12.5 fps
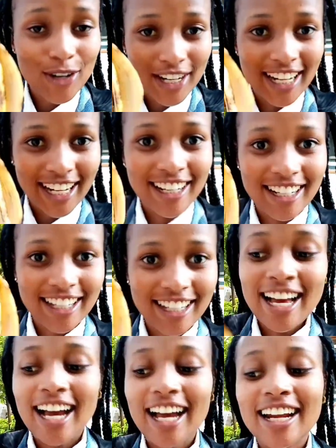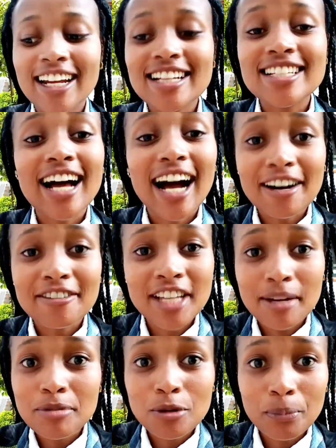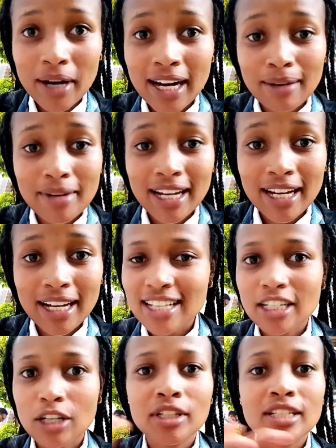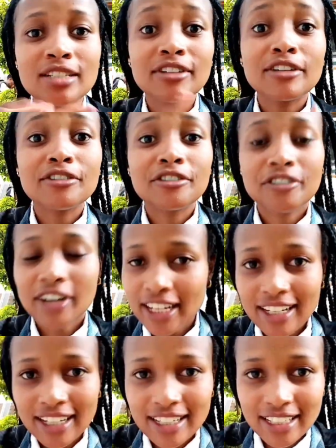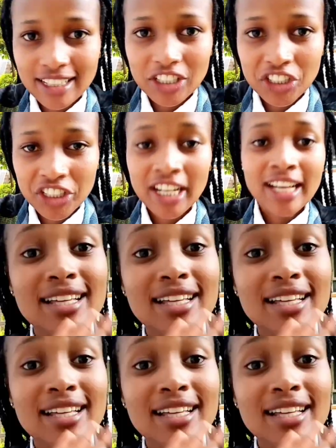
Only. I didn't have time to pack my lunch. I couldn't even find a dish.